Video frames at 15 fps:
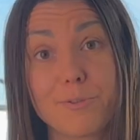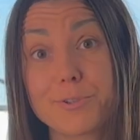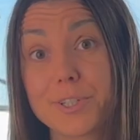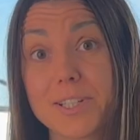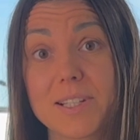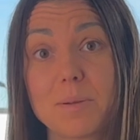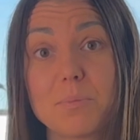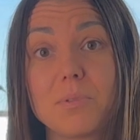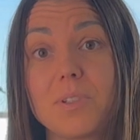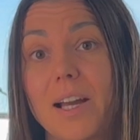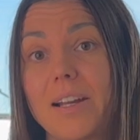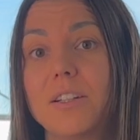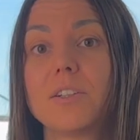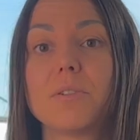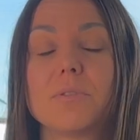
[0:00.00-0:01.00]
For example,
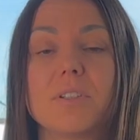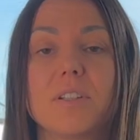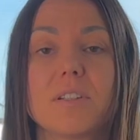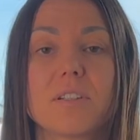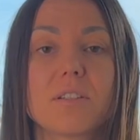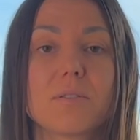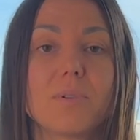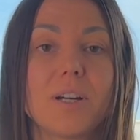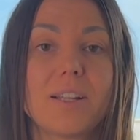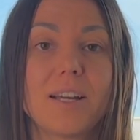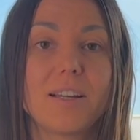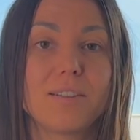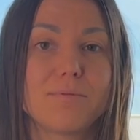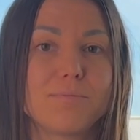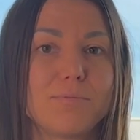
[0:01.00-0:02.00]
I notice when
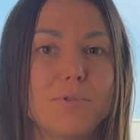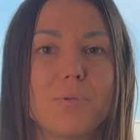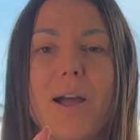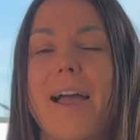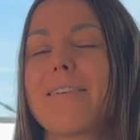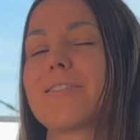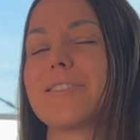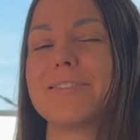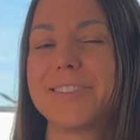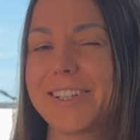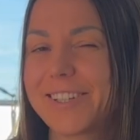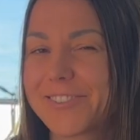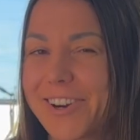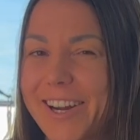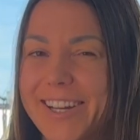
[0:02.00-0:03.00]
I do
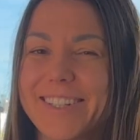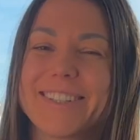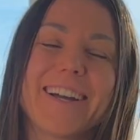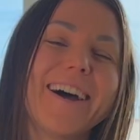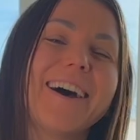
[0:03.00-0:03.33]
everything right